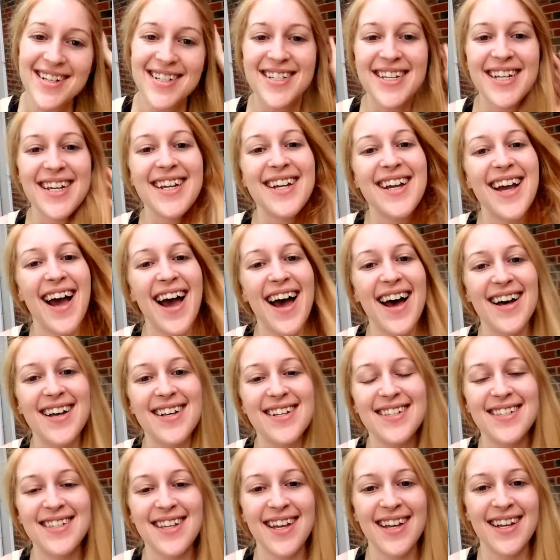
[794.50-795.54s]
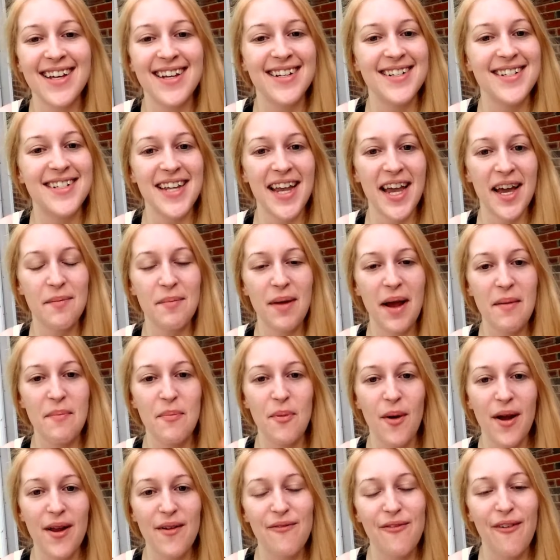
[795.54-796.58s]
D as in Dan, my
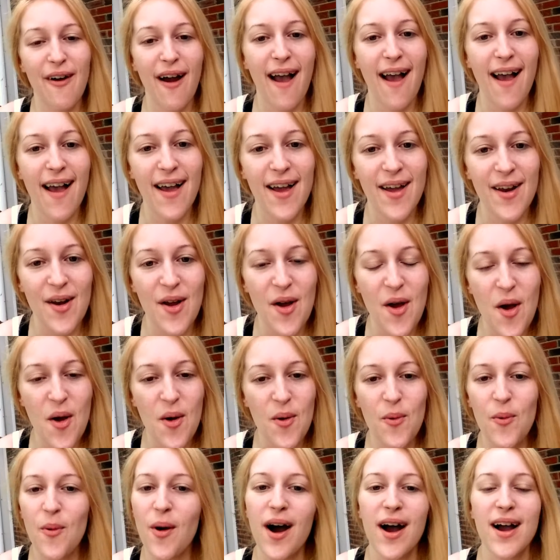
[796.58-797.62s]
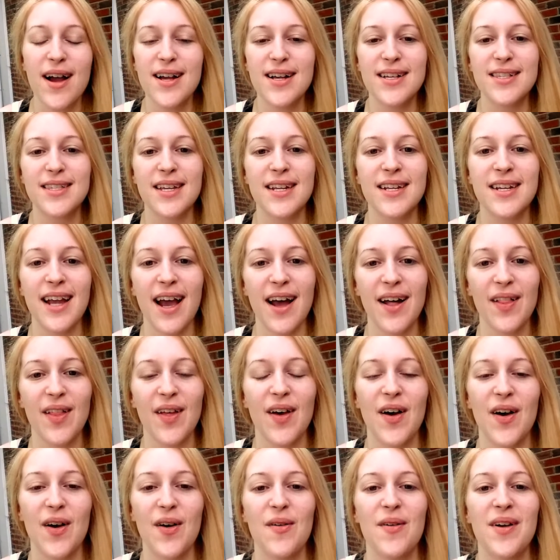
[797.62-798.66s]
boyfriend, Y as in
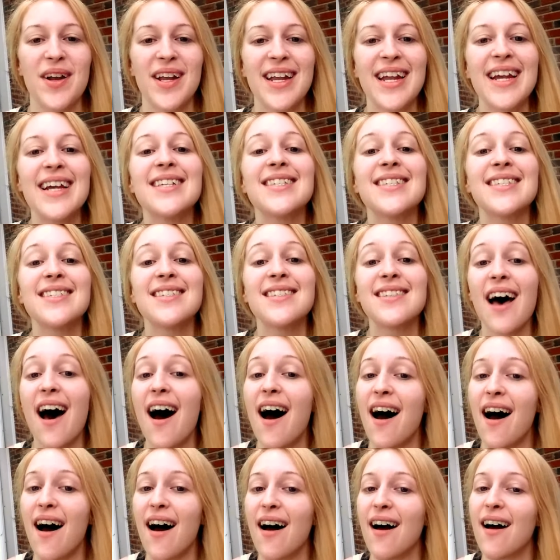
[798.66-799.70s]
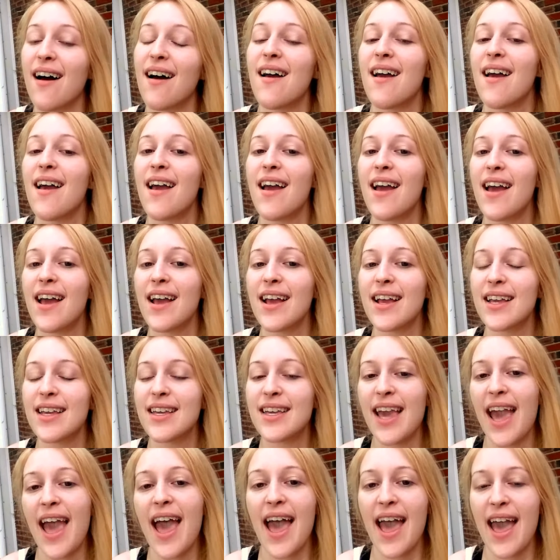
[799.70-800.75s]
yellow, Kissa,
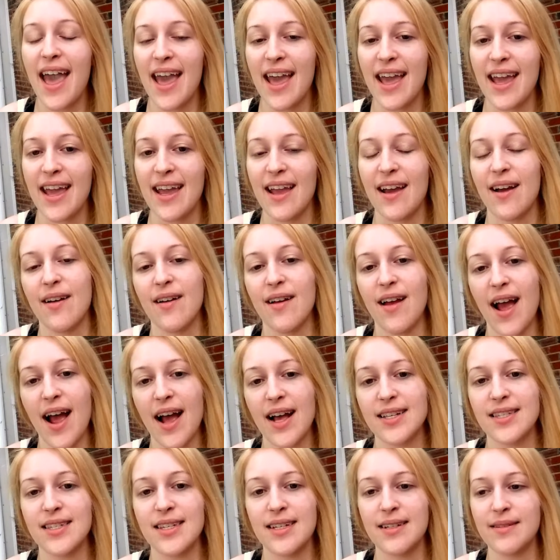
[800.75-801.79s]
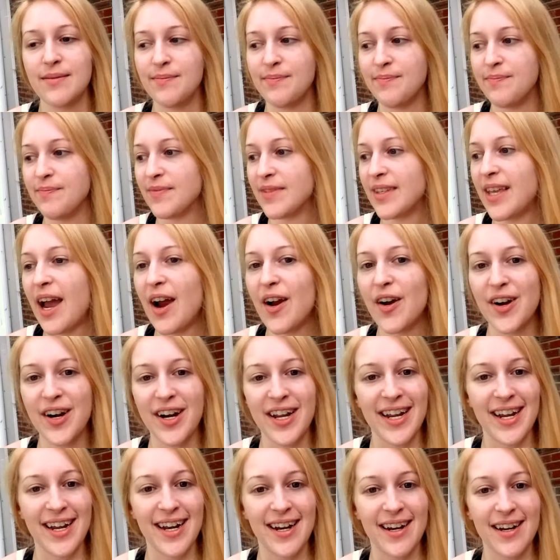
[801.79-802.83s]
K as in
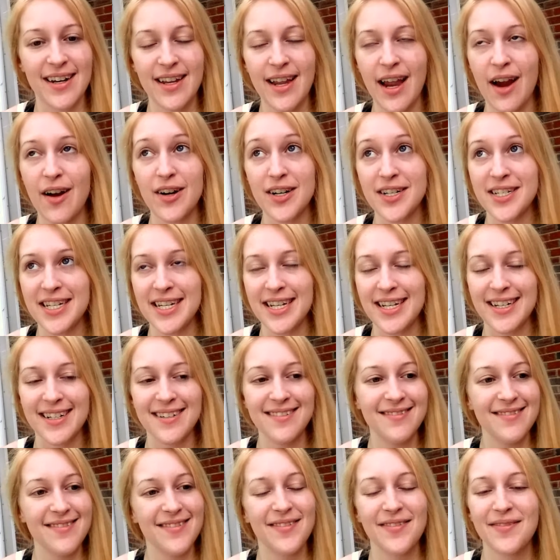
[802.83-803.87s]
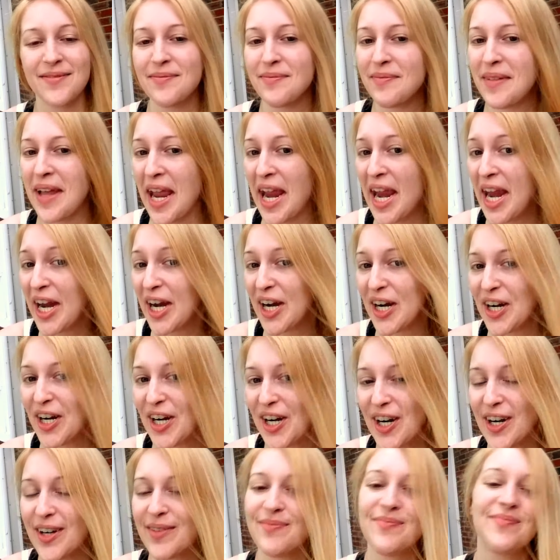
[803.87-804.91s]
carotene,
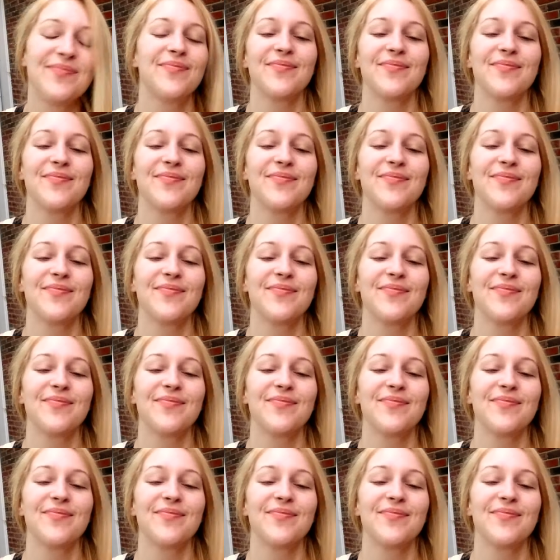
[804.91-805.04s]
hair,